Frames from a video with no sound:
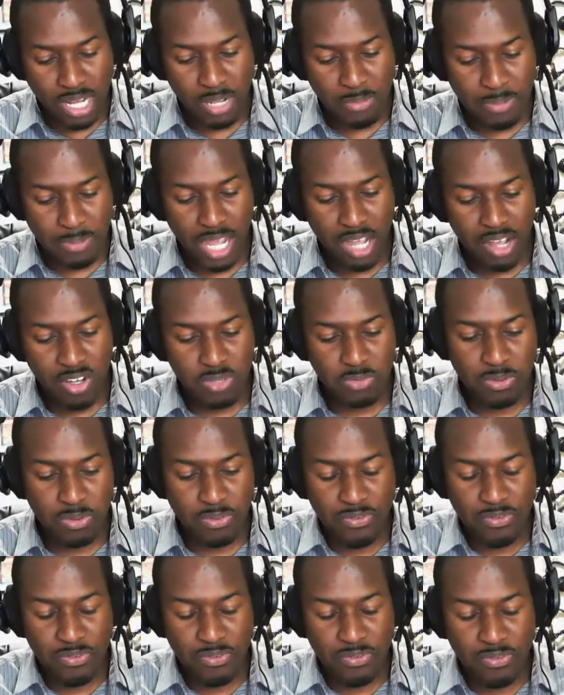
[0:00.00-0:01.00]
many powers
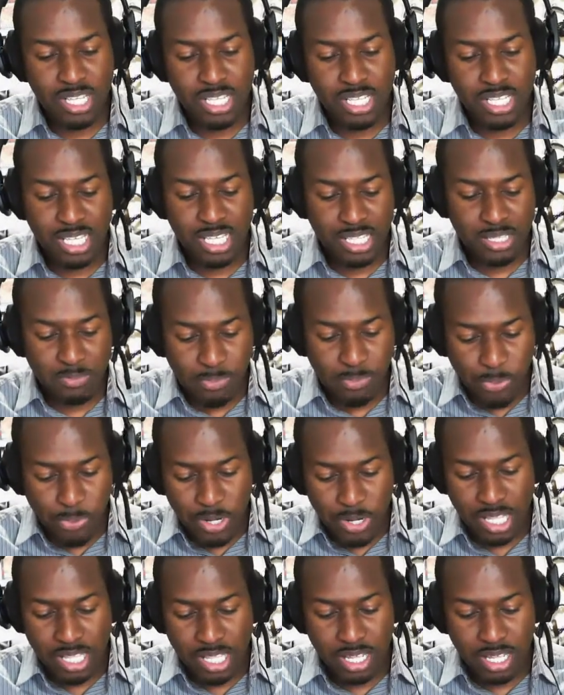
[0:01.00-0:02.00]
before they did the
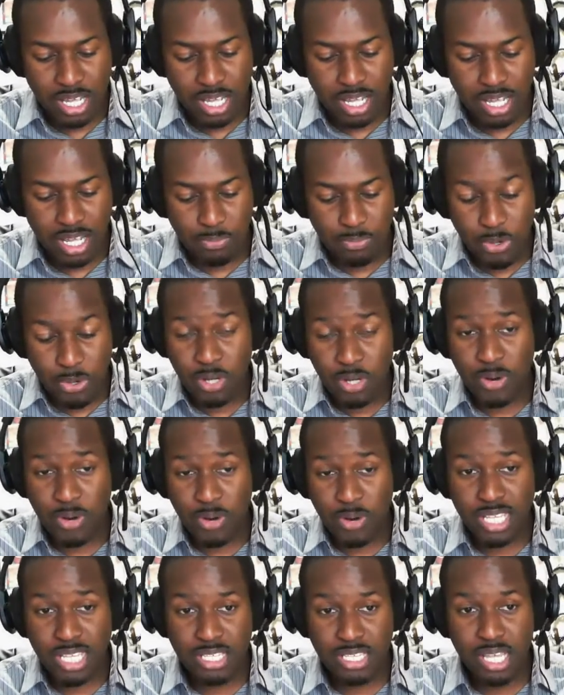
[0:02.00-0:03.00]

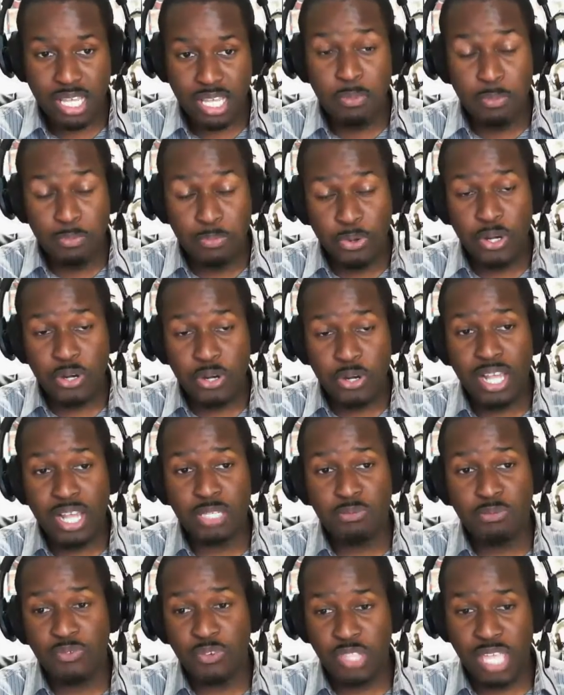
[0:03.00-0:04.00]
pre-crisis. I mean,
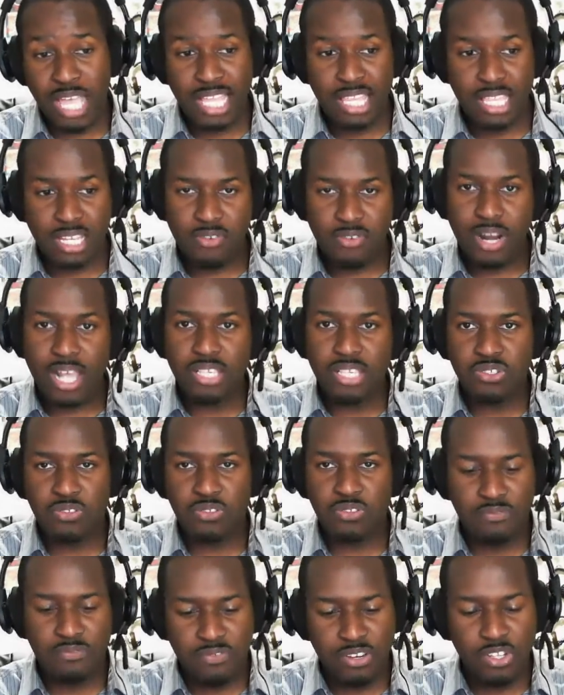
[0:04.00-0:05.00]
pre-crisis before they had the Crisis
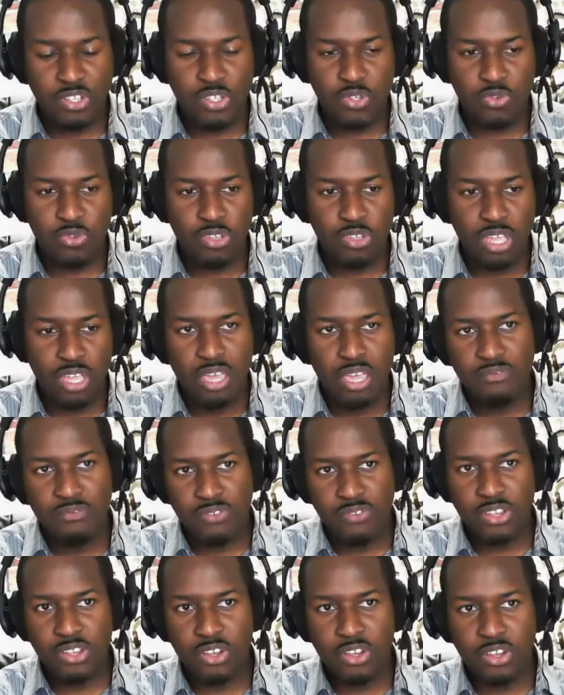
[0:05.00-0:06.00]
of Infinity
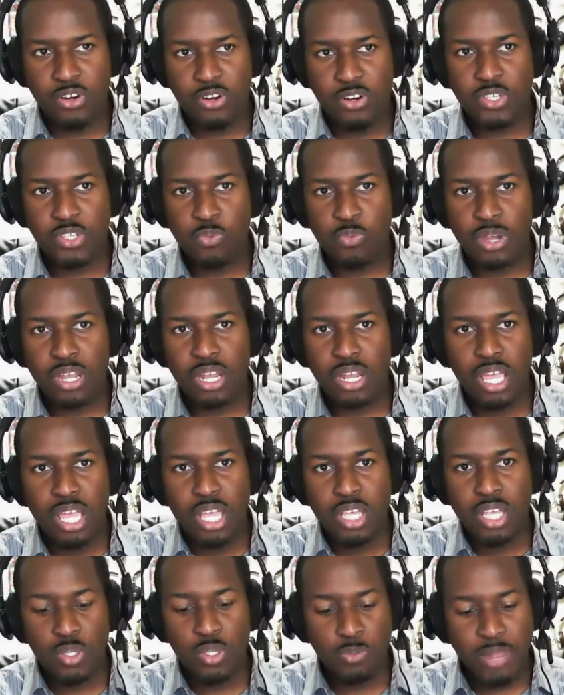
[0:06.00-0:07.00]
Earths, where
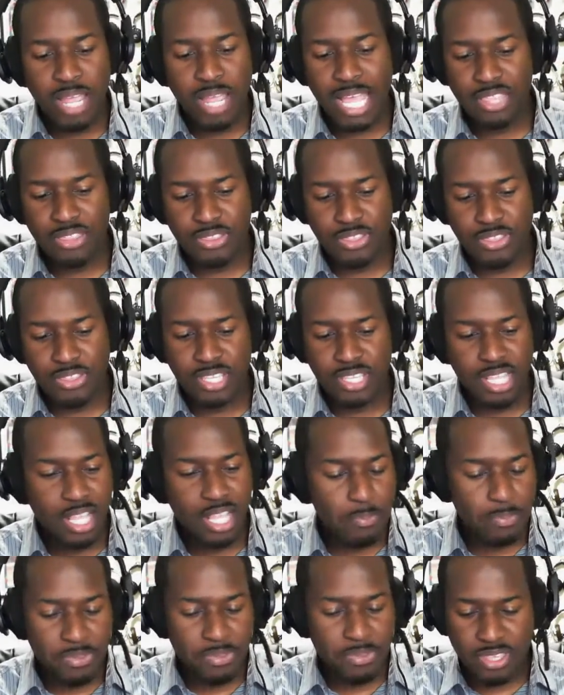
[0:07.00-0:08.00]
Superman had
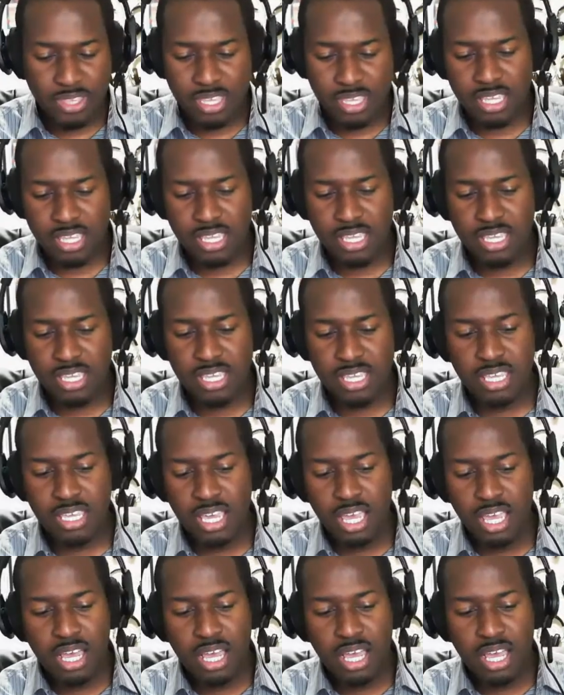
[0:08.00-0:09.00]

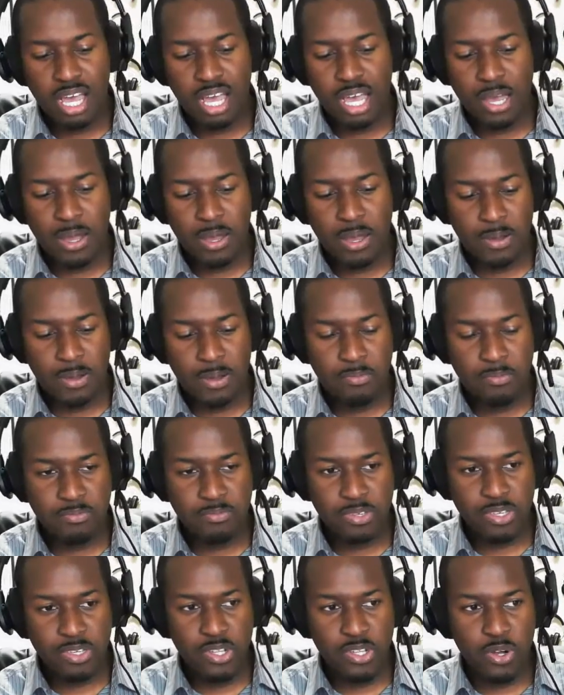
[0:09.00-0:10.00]
telepathy.
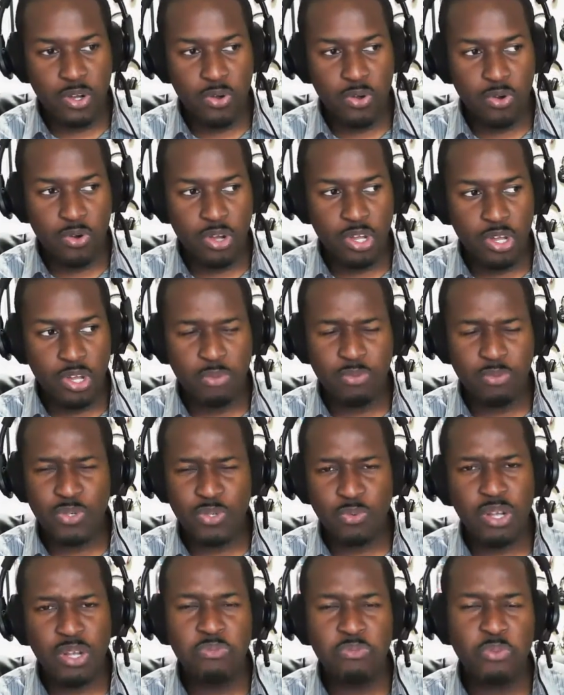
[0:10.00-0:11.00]
There
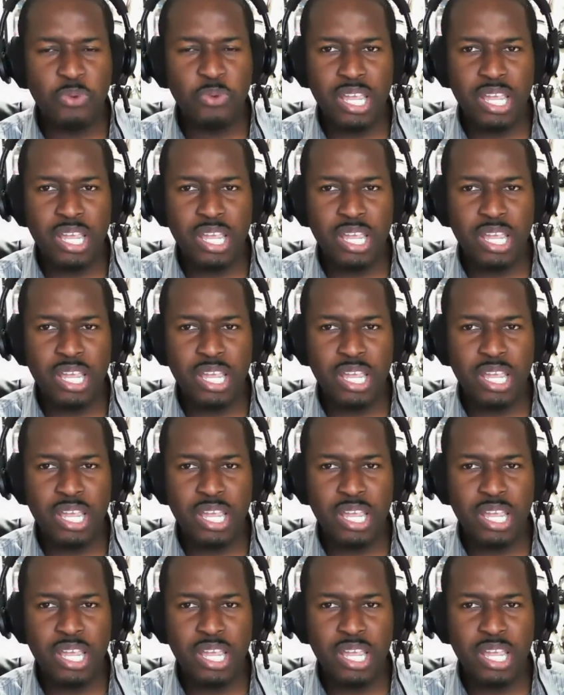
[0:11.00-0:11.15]
was one